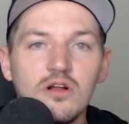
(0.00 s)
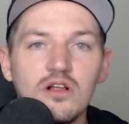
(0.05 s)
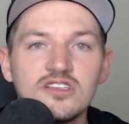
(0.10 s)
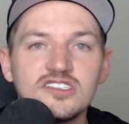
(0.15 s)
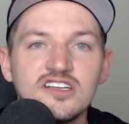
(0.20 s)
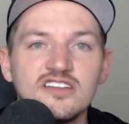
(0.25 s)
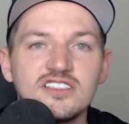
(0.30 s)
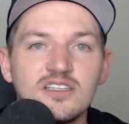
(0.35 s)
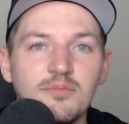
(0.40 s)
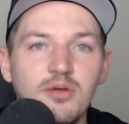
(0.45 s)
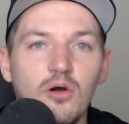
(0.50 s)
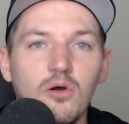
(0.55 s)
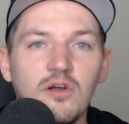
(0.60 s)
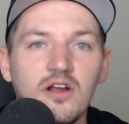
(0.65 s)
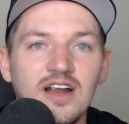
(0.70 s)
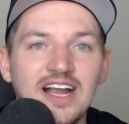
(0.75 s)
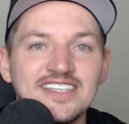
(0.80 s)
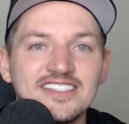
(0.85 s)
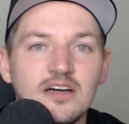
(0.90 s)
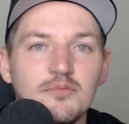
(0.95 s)
Series of
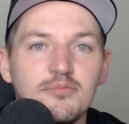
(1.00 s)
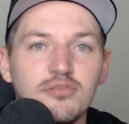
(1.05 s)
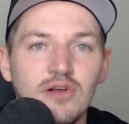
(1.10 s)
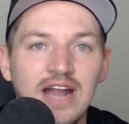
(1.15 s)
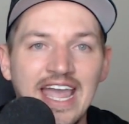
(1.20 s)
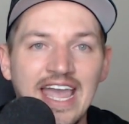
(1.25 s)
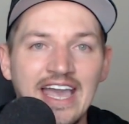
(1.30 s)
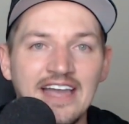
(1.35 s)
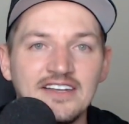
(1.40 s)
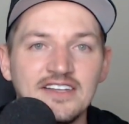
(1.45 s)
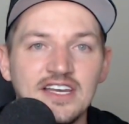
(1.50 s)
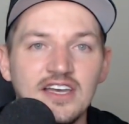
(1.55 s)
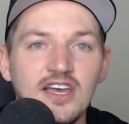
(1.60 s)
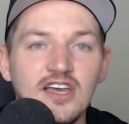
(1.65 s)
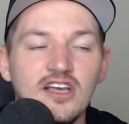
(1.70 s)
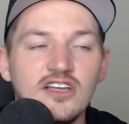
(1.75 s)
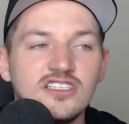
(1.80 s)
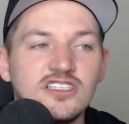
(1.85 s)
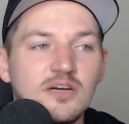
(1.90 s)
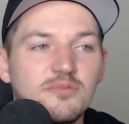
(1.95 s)
Poker as a brand
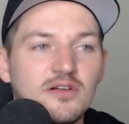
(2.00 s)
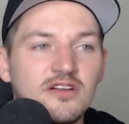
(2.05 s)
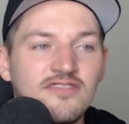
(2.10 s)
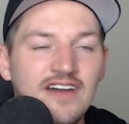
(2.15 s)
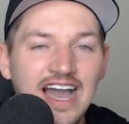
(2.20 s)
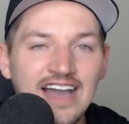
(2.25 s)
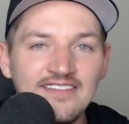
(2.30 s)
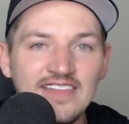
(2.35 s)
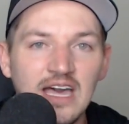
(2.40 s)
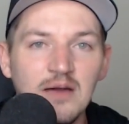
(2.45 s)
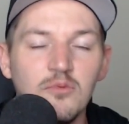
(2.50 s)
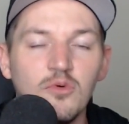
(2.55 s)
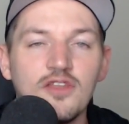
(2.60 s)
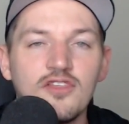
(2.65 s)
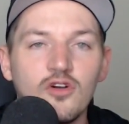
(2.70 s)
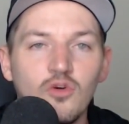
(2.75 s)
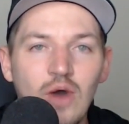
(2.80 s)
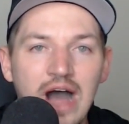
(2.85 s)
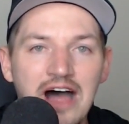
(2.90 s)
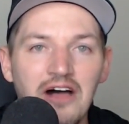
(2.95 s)
to provide them with
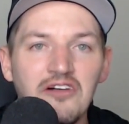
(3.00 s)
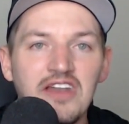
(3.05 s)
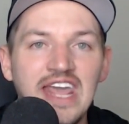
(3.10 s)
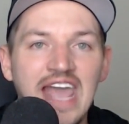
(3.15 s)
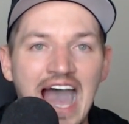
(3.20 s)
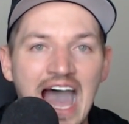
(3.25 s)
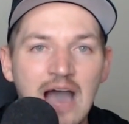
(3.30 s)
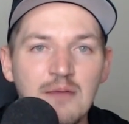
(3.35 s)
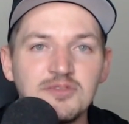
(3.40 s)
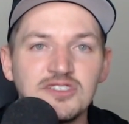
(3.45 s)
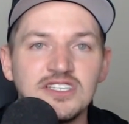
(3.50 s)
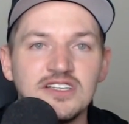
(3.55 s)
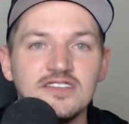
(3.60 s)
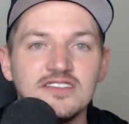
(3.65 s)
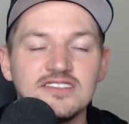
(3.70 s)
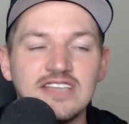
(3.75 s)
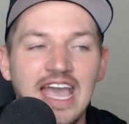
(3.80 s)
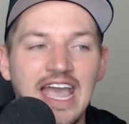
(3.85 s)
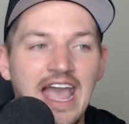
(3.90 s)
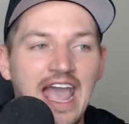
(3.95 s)
quality
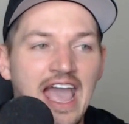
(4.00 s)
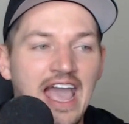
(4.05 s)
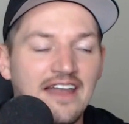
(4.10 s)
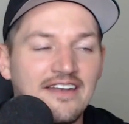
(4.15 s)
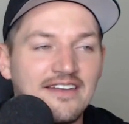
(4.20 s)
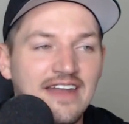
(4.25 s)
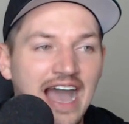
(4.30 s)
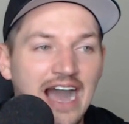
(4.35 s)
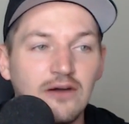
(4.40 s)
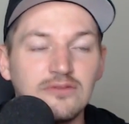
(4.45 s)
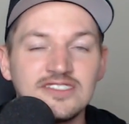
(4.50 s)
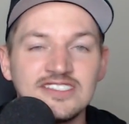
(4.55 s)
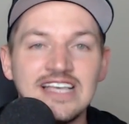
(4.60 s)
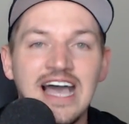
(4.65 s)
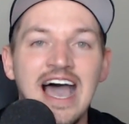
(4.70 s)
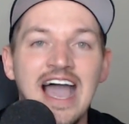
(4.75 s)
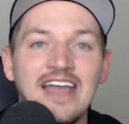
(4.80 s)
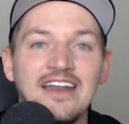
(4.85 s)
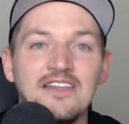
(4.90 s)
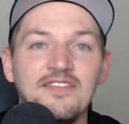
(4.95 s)
options and, and
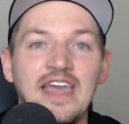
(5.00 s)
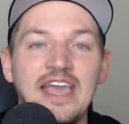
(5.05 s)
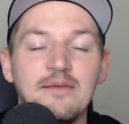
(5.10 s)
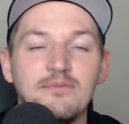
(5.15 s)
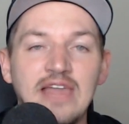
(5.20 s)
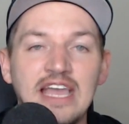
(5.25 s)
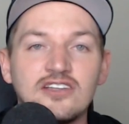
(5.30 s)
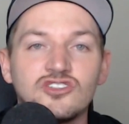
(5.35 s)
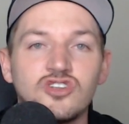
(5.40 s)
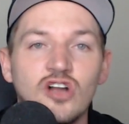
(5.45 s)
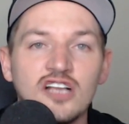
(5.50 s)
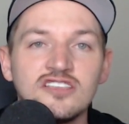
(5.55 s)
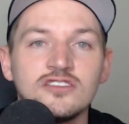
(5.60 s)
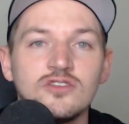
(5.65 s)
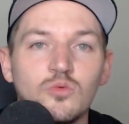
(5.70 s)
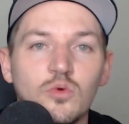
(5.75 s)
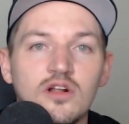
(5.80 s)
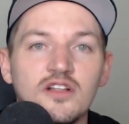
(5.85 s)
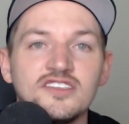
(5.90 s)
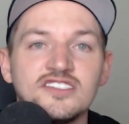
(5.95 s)
outside. And they, they trust the
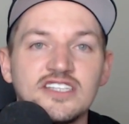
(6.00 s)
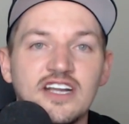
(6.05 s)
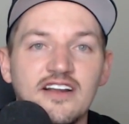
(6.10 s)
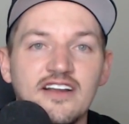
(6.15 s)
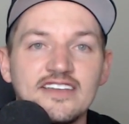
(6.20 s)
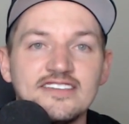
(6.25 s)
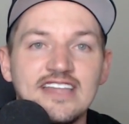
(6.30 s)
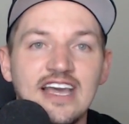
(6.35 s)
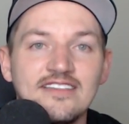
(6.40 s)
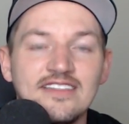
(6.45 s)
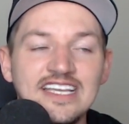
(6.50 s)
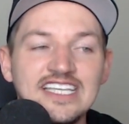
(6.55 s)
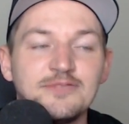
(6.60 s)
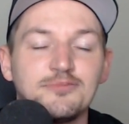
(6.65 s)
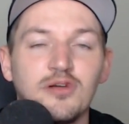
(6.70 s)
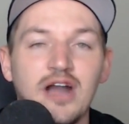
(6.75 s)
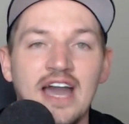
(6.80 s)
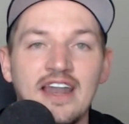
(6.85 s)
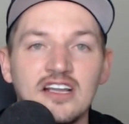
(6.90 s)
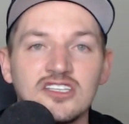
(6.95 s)
World Series that these
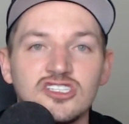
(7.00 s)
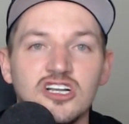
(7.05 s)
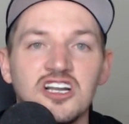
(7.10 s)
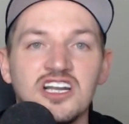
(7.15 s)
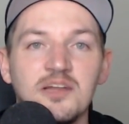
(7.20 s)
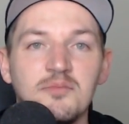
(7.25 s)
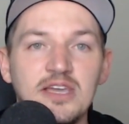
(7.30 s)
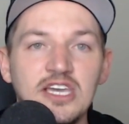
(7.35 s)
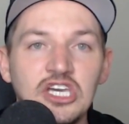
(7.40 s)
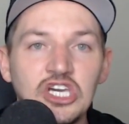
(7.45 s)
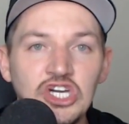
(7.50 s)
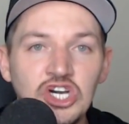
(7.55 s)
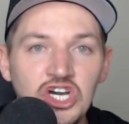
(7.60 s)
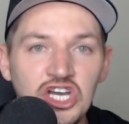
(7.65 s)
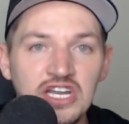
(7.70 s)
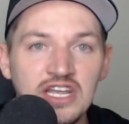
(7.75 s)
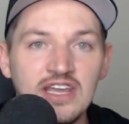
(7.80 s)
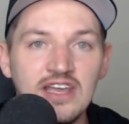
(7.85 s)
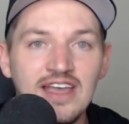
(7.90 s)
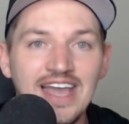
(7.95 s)
products are going to be
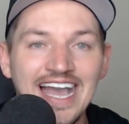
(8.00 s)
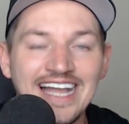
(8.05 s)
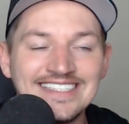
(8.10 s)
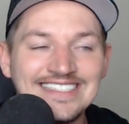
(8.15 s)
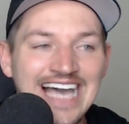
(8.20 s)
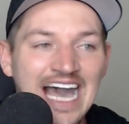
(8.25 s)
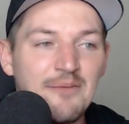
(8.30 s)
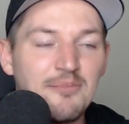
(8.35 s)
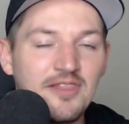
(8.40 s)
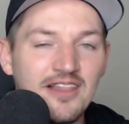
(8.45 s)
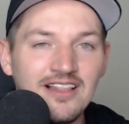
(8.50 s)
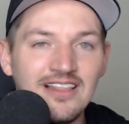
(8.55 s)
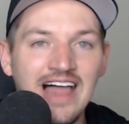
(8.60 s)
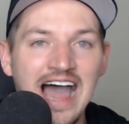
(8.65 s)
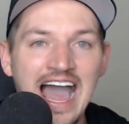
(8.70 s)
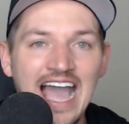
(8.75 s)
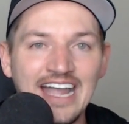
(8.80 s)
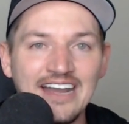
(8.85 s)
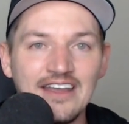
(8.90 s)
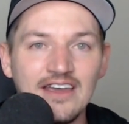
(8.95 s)
good and top of the
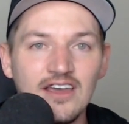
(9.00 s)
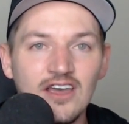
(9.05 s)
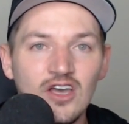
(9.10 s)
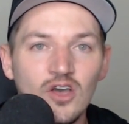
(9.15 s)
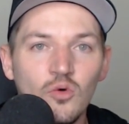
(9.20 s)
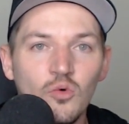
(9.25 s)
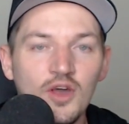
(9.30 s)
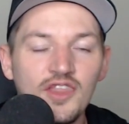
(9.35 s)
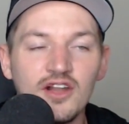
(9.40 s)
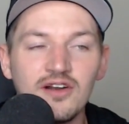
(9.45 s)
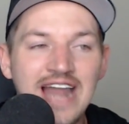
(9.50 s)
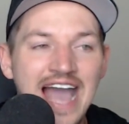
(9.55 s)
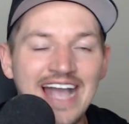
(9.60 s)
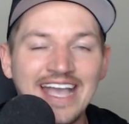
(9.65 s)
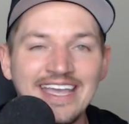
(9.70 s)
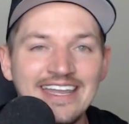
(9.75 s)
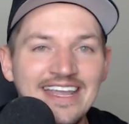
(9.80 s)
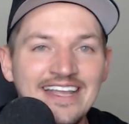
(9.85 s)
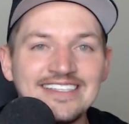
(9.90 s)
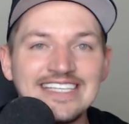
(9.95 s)
line. When they're not
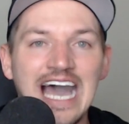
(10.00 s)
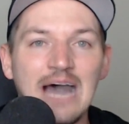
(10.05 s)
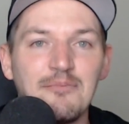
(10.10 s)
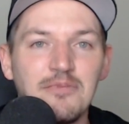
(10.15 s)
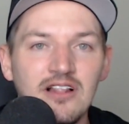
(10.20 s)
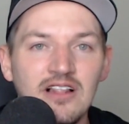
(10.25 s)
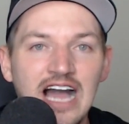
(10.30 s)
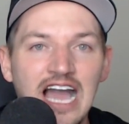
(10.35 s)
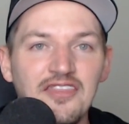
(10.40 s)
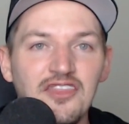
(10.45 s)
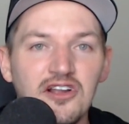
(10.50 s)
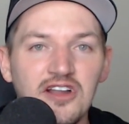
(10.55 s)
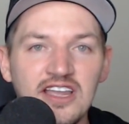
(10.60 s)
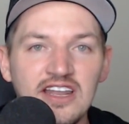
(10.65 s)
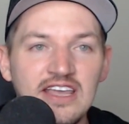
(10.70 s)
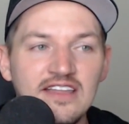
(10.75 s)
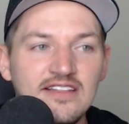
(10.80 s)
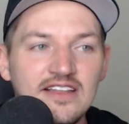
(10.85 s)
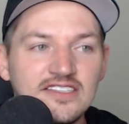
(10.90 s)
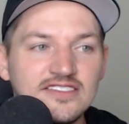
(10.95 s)
getting top of the line, they're
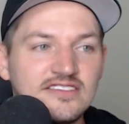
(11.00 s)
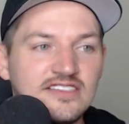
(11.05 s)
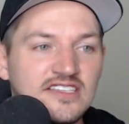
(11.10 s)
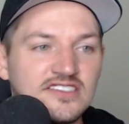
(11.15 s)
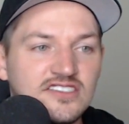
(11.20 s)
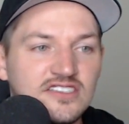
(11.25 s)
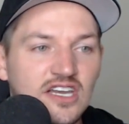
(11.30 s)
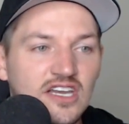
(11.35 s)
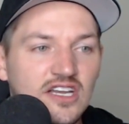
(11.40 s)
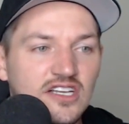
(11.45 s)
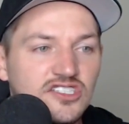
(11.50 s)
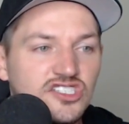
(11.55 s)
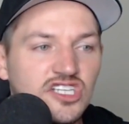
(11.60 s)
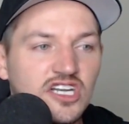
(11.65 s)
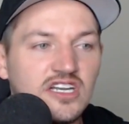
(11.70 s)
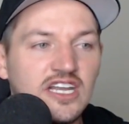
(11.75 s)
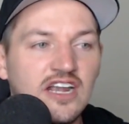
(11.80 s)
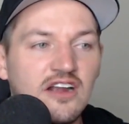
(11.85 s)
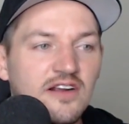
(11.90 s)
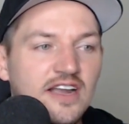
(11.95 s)
getting these this
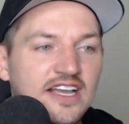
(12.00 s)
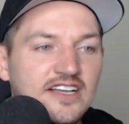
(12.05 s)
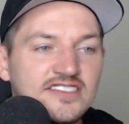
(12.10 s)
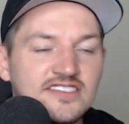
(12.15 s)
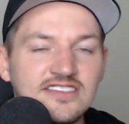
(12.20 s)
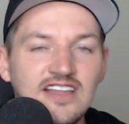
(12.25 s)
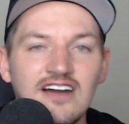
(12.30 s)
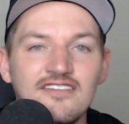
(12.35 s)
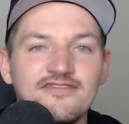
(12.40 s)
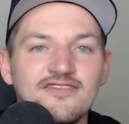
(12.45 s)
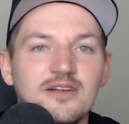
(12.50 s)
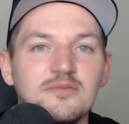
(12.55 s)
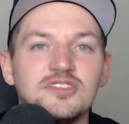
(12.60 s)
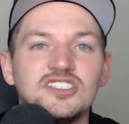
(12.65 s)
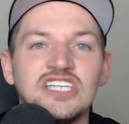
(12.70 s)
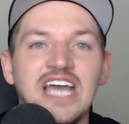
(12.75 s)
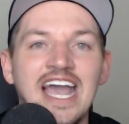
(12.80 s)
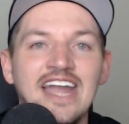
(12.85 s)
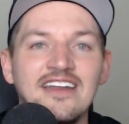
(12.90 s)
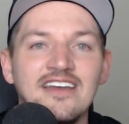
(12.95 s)
generic stuff from
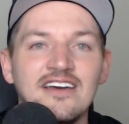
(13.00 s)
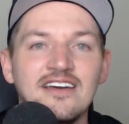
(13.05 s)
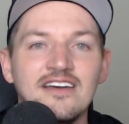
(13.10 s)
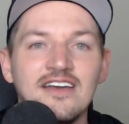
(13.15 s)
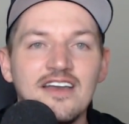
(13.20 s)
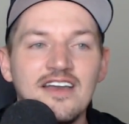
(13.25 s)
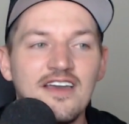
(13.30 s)
China.